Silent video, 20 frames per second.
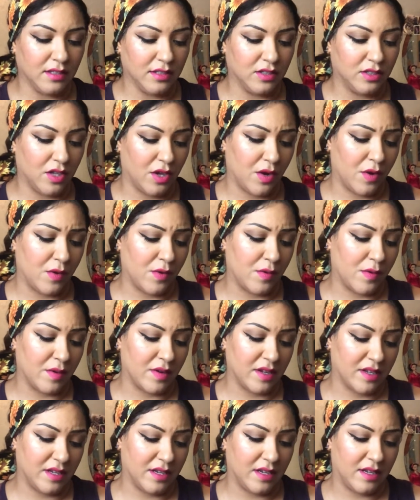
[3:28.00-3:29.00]
So
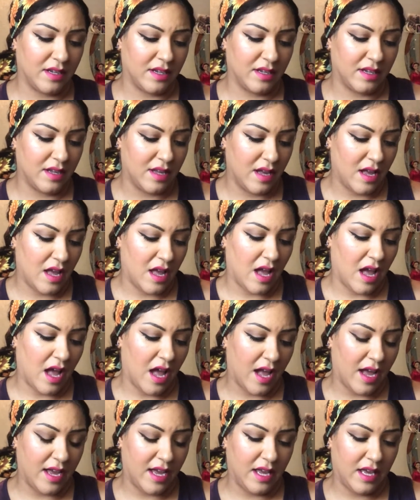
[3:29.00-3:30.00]

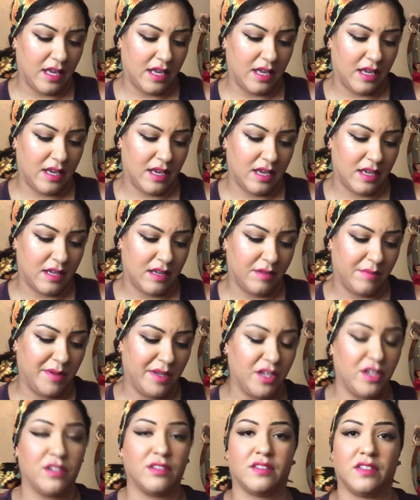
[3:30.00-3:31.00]
I've
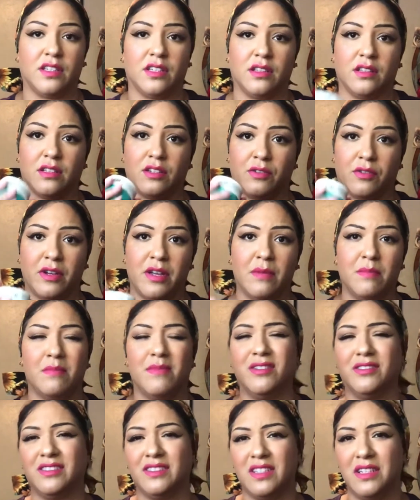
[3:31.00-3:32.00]
been using the cream
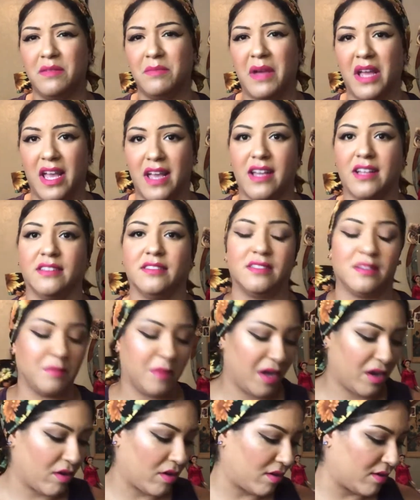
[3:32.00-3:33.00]
mostly on my hands and
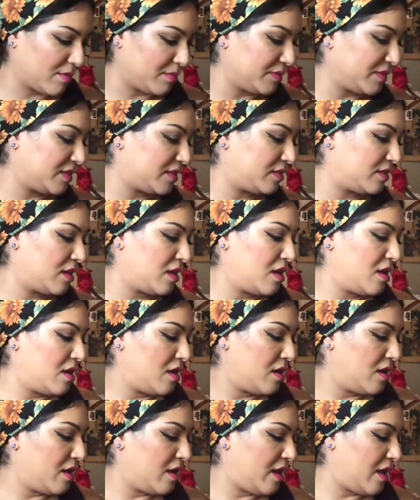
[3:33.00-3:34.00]
my arms.
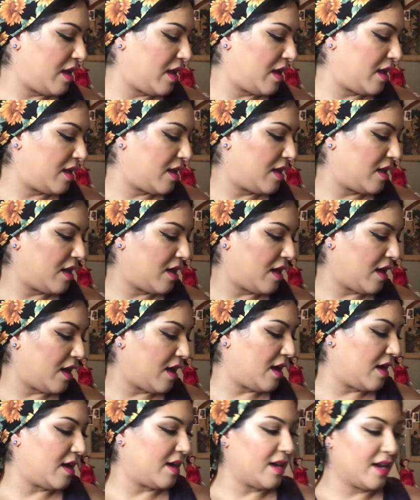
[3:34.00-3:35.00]

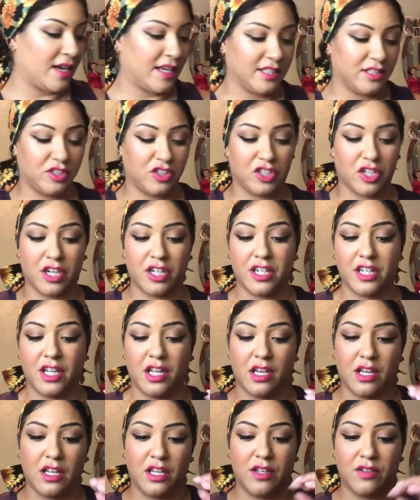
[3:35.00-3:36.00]
I
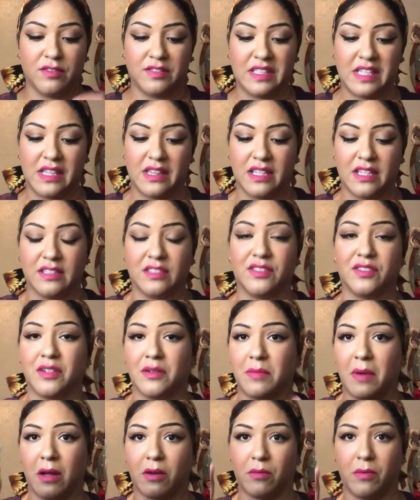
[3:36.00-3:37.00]
started using this for
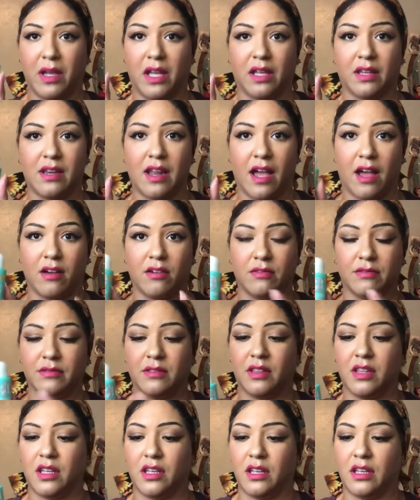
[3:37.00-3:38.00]
about a week now,
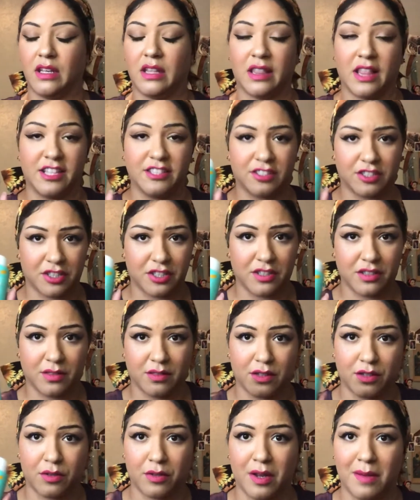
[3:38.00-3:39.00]
the cleanser,
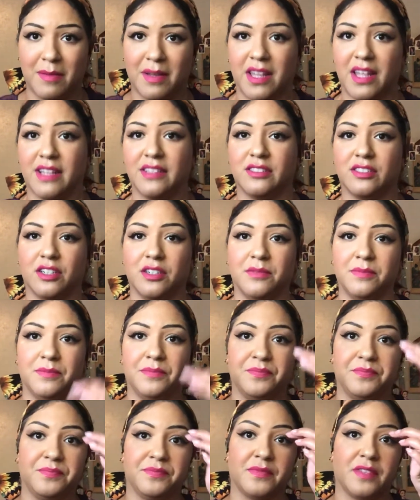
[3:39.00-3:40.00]
the cream cleanser,
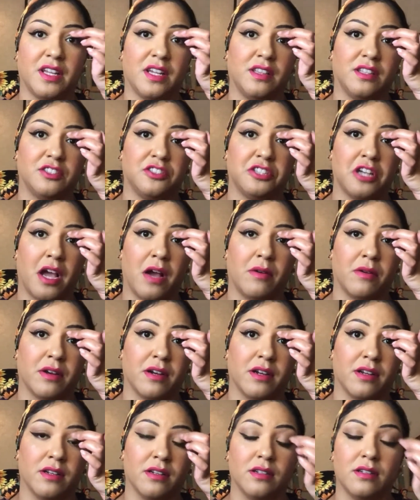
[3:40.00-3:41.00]
in the
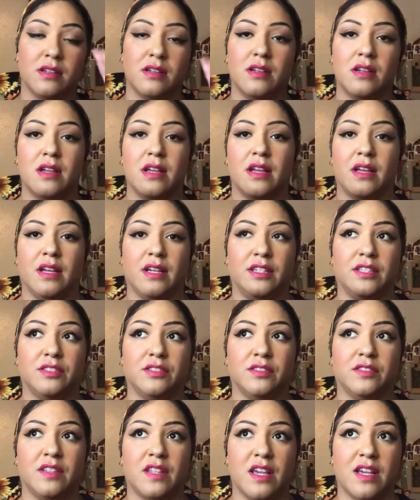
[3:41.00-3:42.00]
shower. I
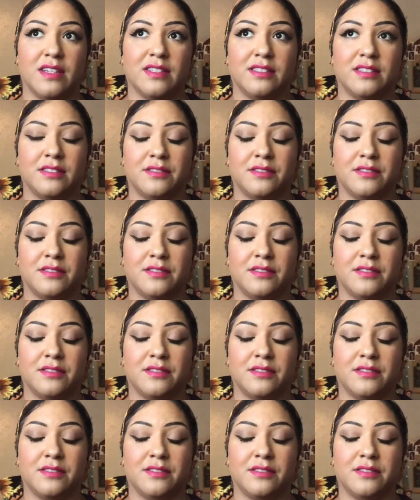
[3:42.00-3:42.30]
use this.